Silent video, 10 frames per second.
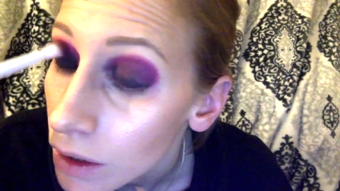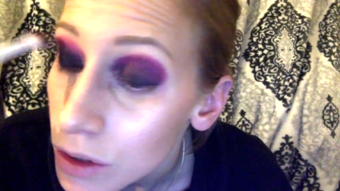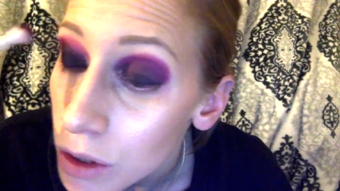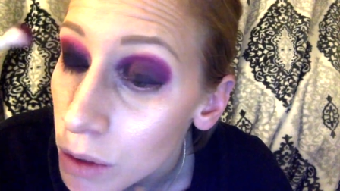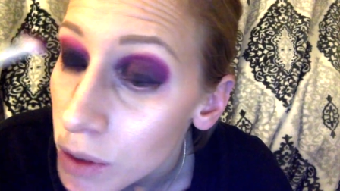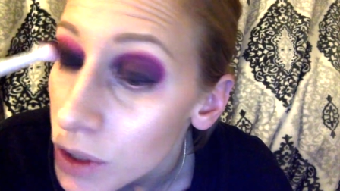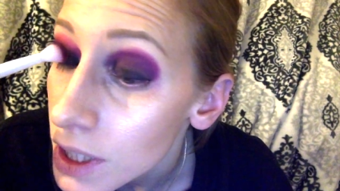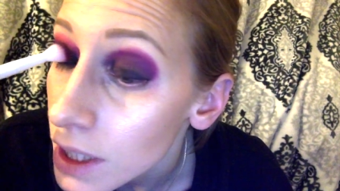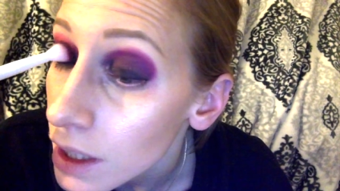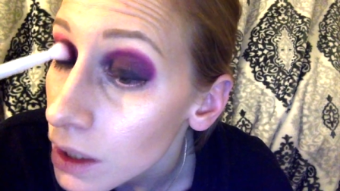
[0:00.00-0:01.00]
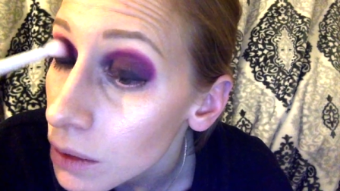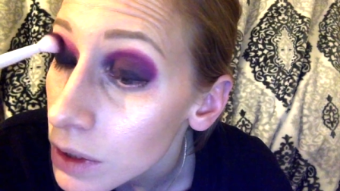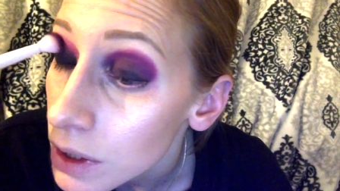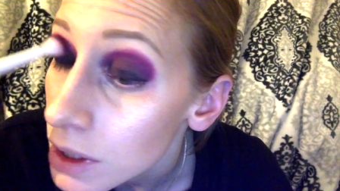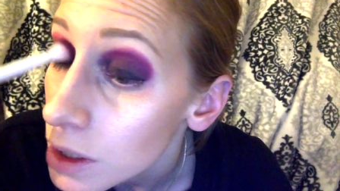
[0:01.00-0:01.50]
So when you're taking one
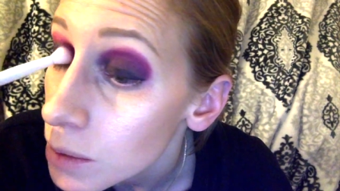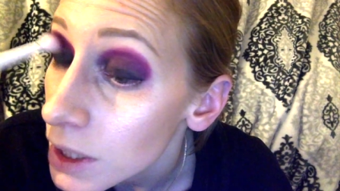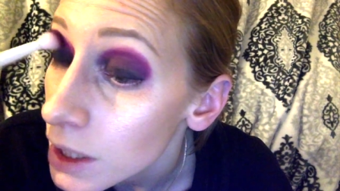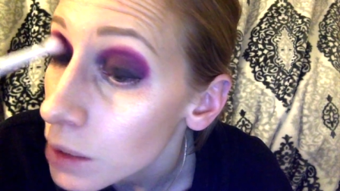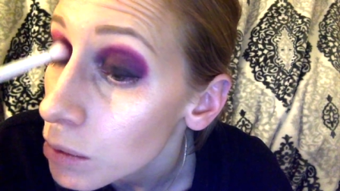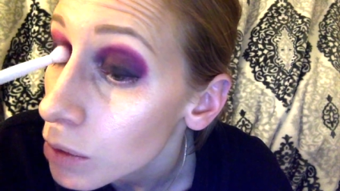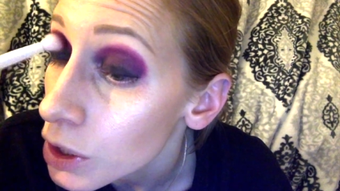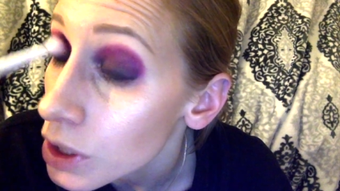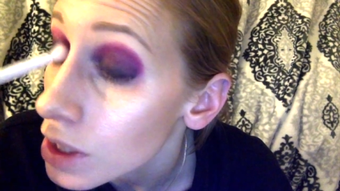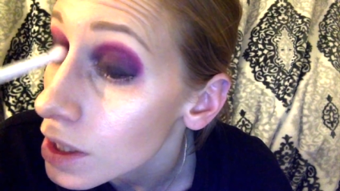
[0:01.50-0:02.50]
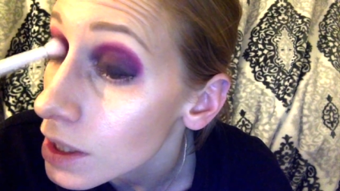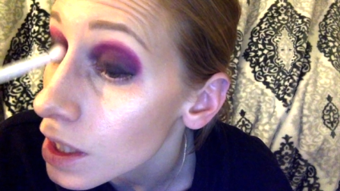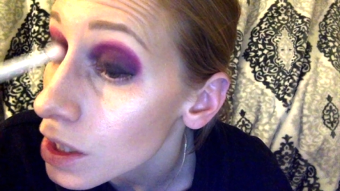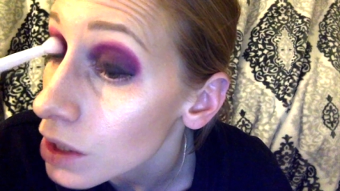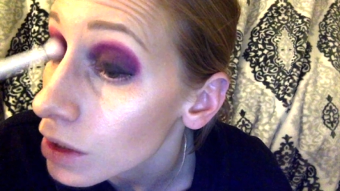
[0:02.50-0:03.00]
of these medium brushes, it's
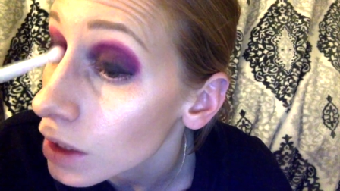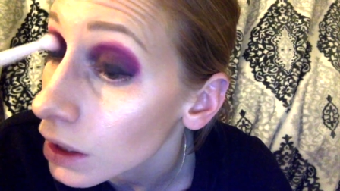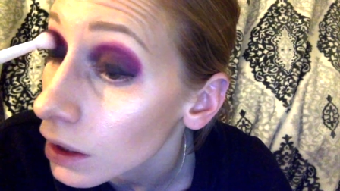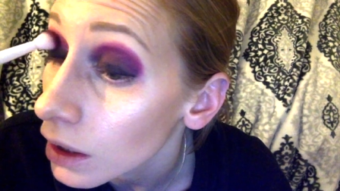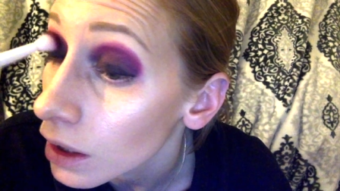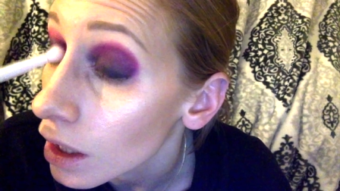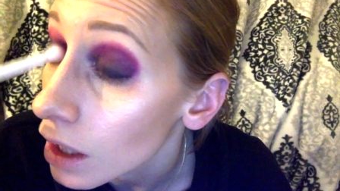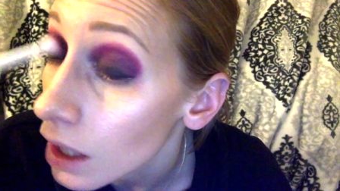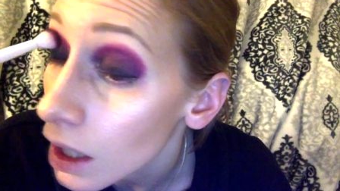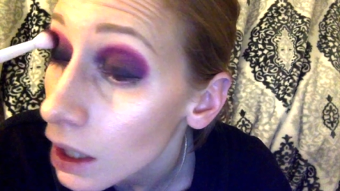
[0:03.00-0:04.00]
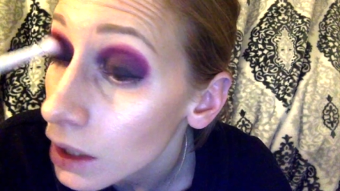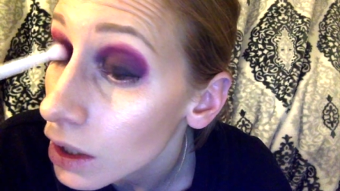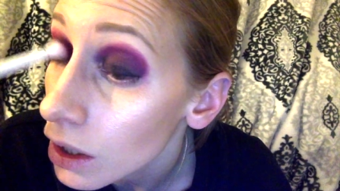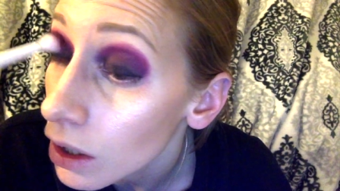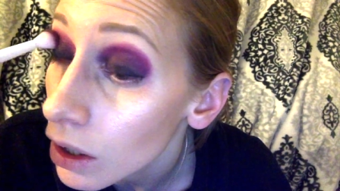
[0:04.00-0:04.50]
actually
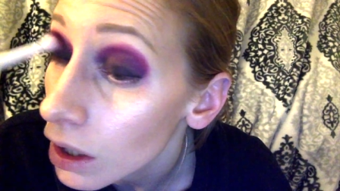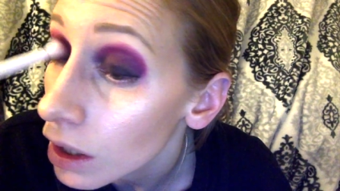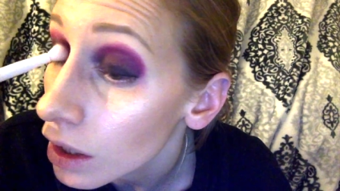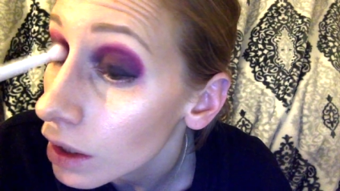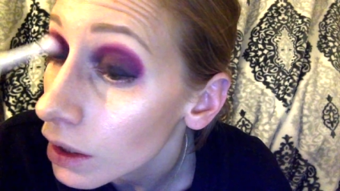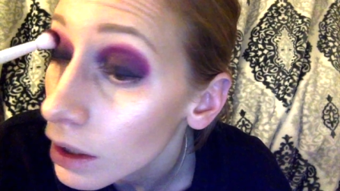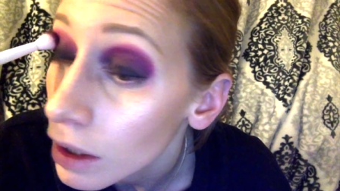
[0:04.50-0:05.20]
kind of hard